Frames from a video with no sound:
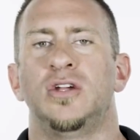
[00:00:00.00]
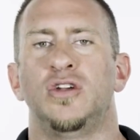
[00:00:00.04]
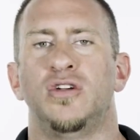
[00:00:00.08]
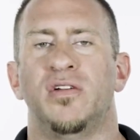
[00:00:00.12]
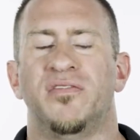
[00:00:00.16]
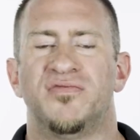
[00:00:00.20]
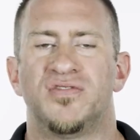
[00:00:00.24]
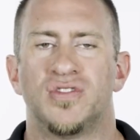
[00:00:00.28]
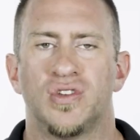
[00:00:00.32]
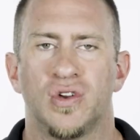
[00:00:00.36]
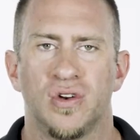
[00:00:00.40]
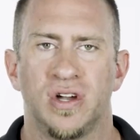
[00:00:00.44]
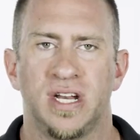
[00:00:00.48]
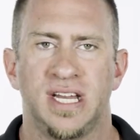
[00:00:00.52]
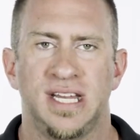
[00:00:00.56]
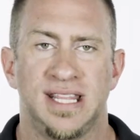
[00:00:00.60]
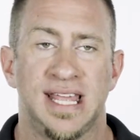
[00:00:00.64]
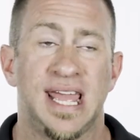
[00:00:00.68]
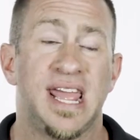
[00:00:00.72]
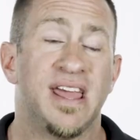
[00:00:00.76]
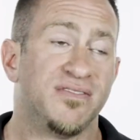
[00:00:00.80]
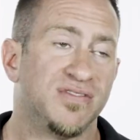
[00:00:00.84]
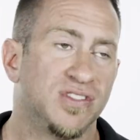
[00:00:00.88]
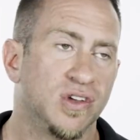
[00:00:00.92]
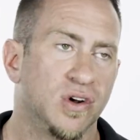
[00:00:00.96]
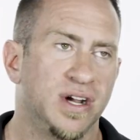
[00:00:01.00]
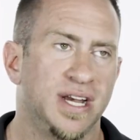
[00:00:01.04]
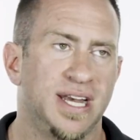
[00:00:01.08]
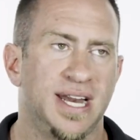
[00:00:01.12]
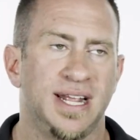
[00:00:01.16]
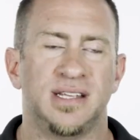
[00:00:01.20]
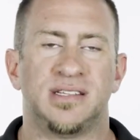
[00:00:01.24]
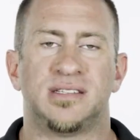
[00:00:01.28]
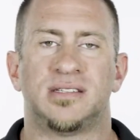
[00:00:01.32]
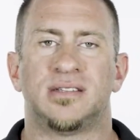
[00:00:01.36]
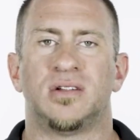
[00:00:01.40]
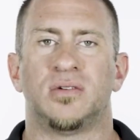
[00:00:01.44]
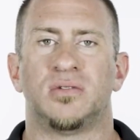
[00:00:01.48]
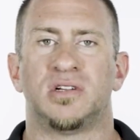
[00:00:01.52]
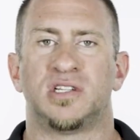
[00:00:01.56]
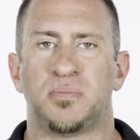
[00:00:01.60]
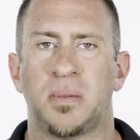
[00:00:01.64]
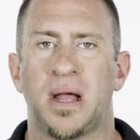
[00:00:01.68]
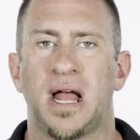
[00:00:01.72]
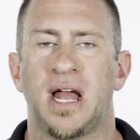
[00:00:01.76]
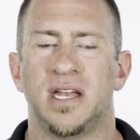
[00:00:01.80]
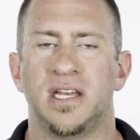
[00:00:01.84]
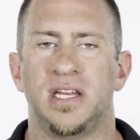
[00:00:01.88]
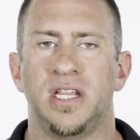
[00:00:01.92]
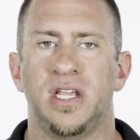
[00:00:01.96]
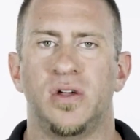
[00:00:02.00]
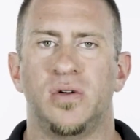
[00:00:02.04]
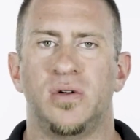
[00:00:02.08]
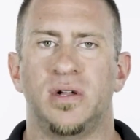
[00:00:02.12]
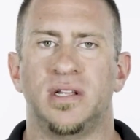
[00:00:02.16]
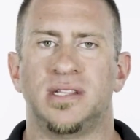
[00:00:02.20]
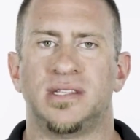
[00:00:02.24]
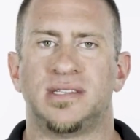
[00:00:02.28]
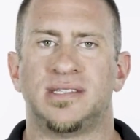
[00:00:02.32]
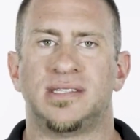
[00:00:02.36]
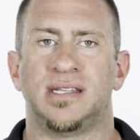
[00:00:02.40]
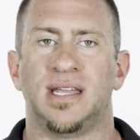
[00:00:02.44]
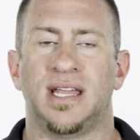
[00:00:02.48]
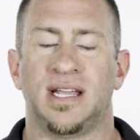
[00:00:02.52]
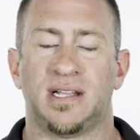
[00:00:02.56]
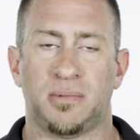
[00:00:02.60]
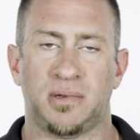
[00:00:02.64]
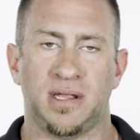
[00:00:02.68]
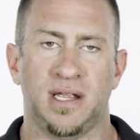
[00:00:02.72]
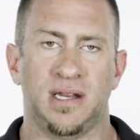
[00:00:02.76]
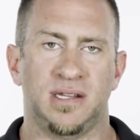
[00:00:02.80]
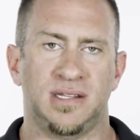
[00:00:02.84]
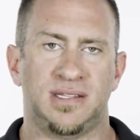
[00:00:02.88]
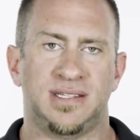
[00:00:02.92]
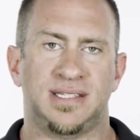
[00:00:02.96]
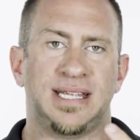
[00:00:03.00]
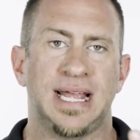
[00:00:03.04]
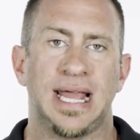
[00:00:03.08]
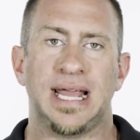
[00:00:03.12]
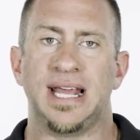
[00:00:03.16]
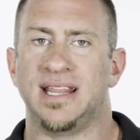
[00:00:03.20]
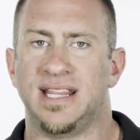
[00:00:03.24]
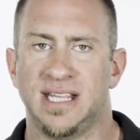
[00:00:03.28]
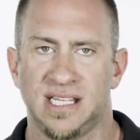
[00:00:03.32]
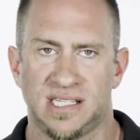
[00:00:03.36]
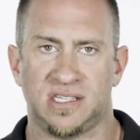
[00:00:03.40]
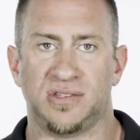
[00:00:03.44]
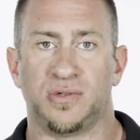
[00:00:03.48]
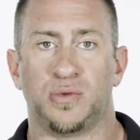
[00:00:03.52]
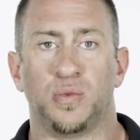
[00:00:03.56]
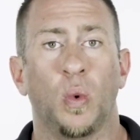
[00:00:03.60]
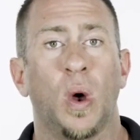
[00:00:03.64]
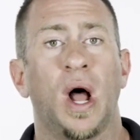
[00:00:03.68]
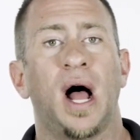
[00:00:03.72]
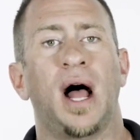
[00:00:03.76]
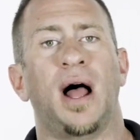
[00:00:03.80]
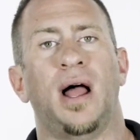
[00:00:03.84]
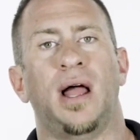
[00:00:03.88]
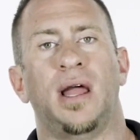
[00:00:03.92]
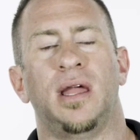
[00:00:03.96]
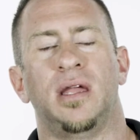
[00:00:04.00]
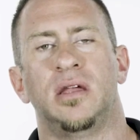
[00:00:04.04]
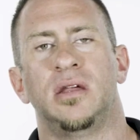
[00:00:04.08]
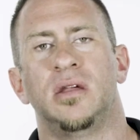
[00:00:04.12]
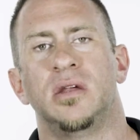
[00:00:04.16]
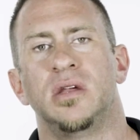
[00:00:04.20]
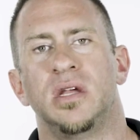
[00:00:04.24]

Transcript: They have 30 days to respond to you and say this is why.